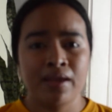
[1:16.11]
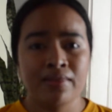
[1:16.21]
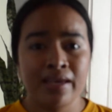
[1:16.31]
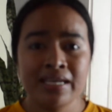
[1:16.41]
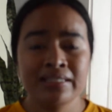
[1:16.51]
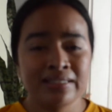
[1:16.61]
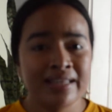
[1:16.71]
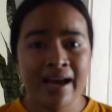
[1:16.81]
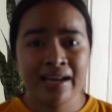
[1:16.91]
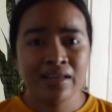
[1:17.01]
They
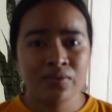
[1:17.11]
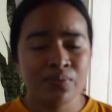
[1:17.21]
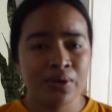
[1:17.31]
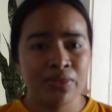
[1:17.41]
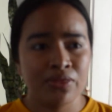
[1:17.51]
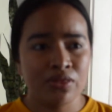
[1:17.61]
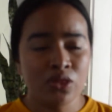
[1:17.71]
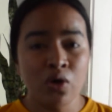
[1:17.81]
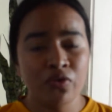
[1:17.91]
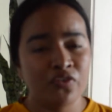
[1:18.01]
started with
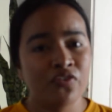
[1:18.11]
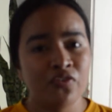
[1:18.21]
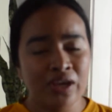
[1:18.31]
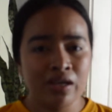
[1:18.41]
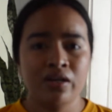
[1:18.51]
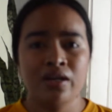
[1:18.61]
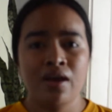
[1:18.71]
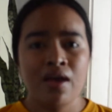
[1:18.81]
no fear.